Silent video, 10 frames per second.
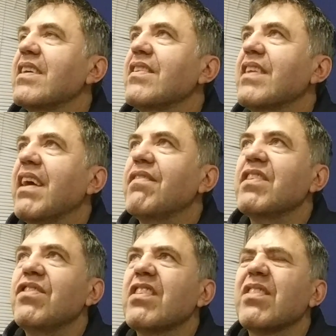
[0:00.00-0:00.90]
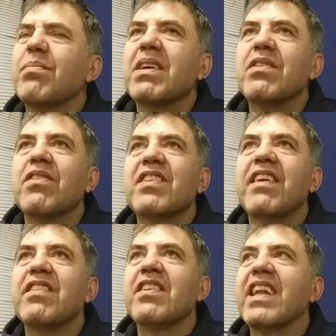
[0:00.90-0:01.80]
scavengers, but not
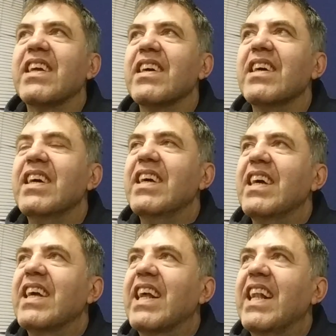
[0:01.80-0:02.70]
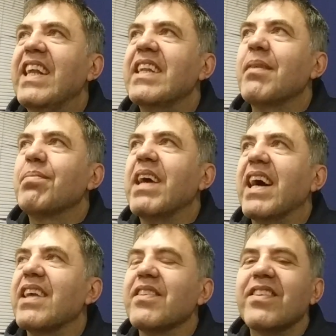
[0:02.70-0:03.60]
scavengers, like a cleanup
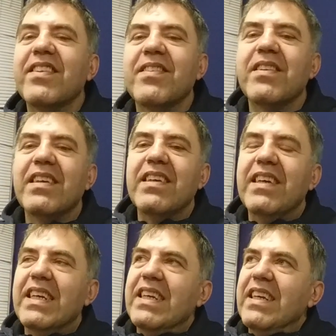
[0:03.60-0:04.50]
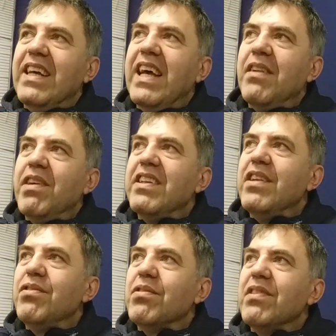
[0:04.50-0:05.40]
guys. And what
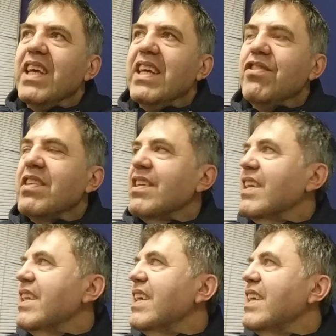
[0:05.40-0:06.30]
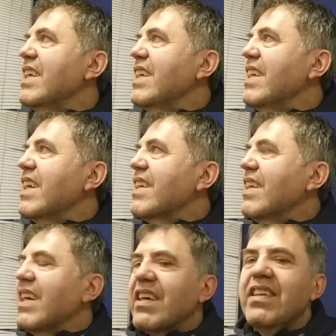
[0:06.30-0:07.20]
they do, they generally
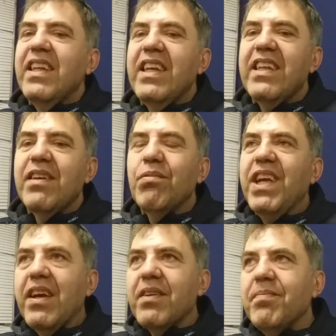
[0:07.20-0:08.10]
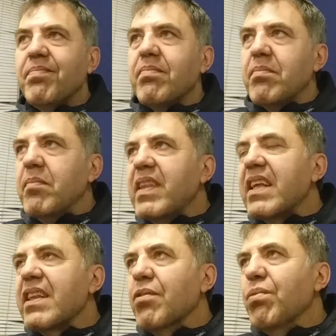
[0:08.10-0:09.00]
attack the weak.
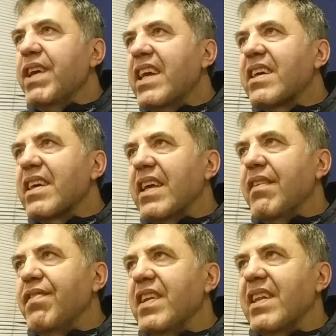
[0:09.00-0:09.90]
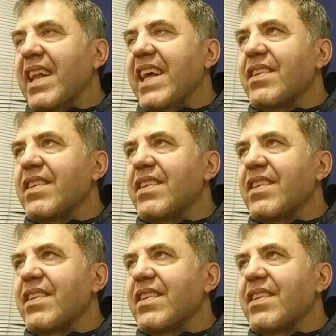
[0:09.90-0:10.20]
The weak, if it's